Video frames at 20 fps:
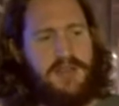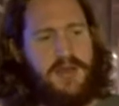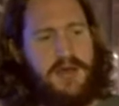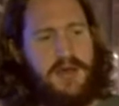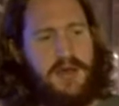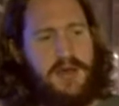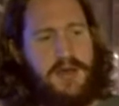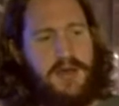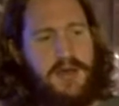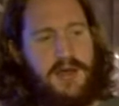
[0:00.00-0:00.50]

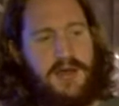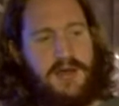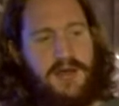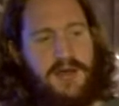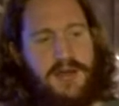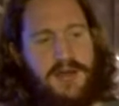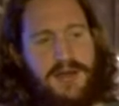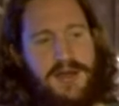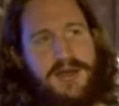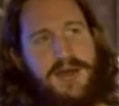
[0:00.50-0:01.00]
a
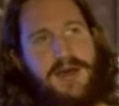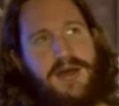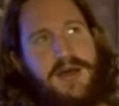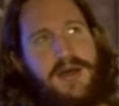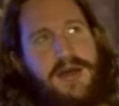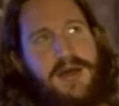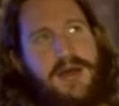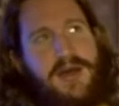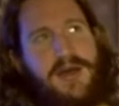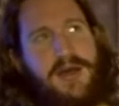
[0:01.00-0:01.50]

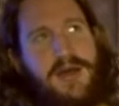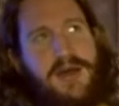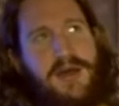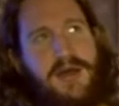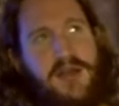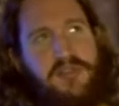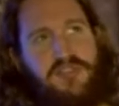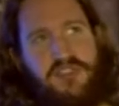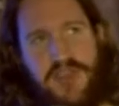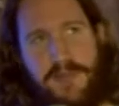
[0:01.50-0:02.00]

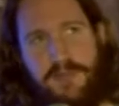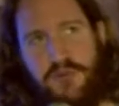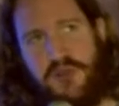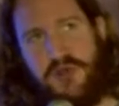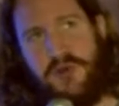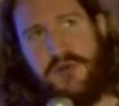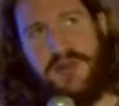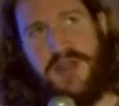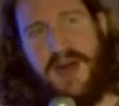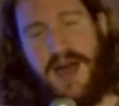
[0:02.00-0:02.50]

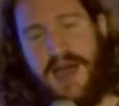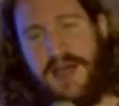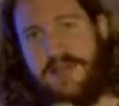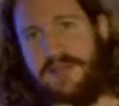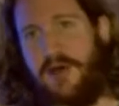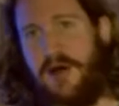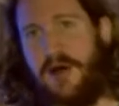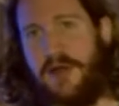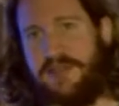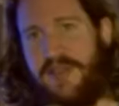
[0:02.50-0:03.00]
chiptune
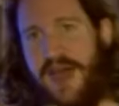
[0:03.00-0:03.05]
night called